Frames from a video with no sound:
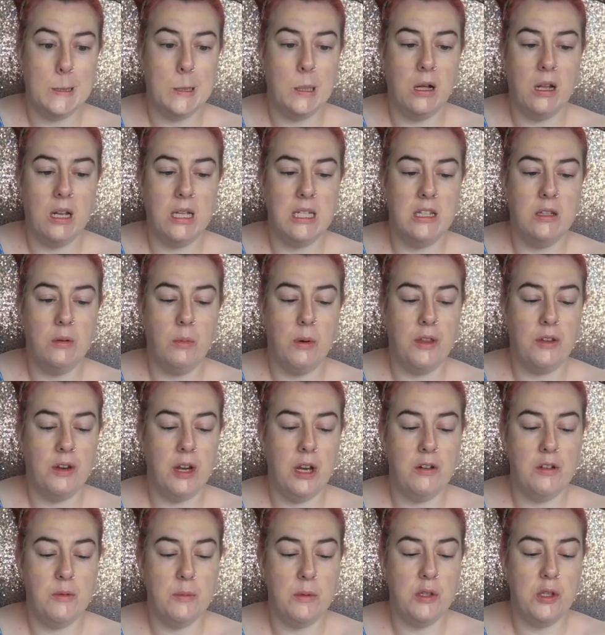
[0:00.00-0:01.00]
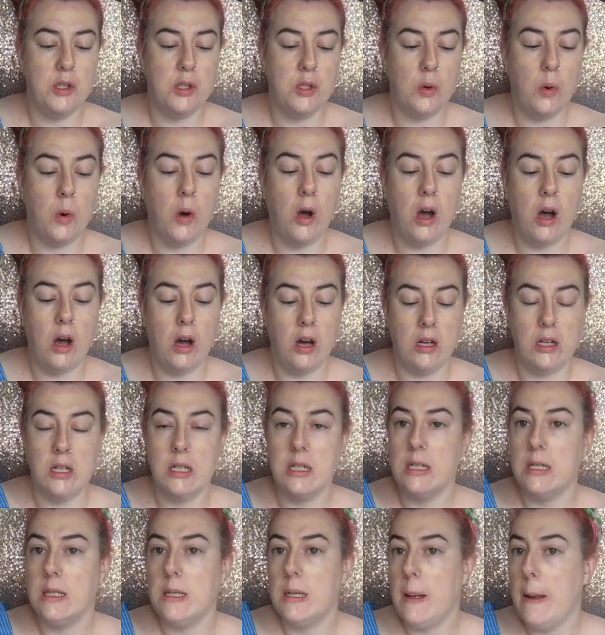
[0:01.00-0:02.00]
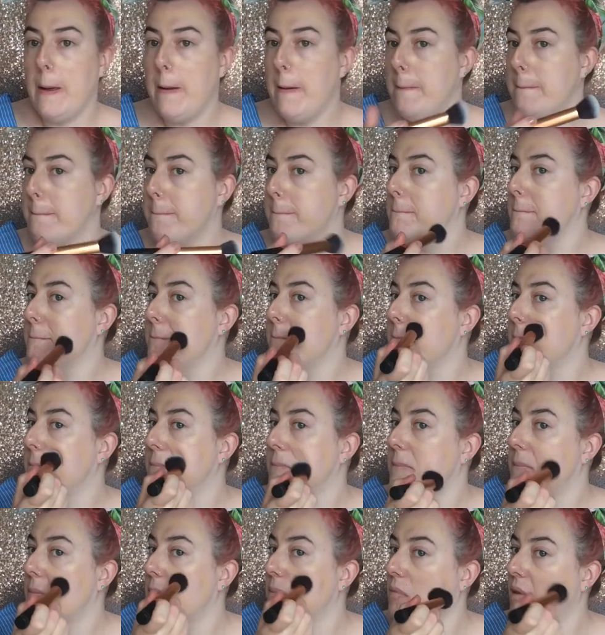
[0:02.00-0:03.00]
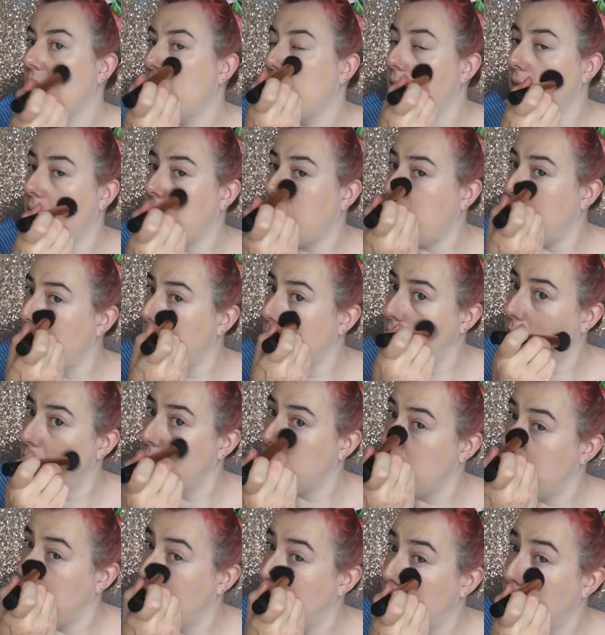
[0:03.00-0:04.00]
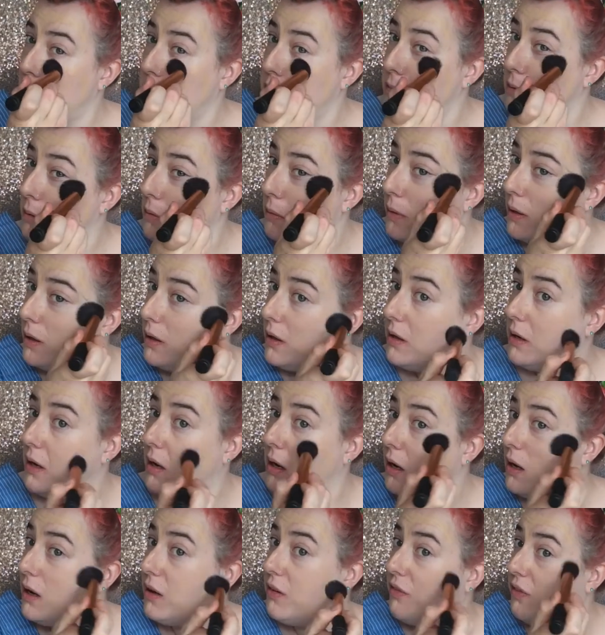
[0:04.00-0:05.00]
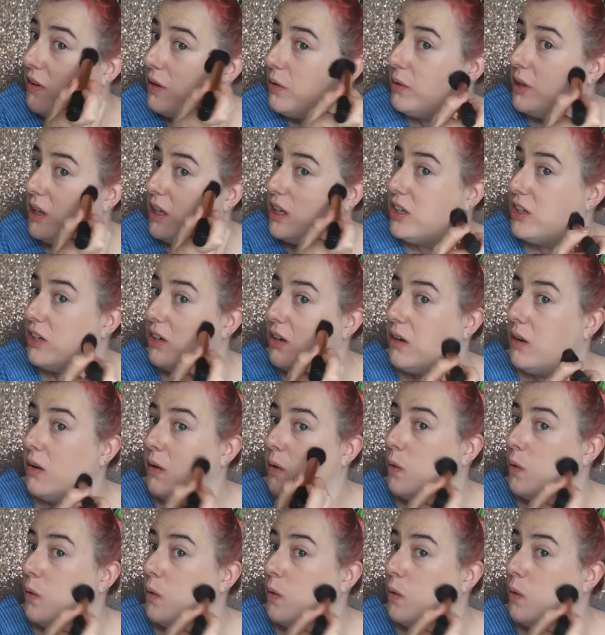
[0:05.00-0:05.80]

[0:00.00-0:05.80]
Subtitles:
Honestly, the weather here has been so hot that I don't really want to be wearing a lot of foundation.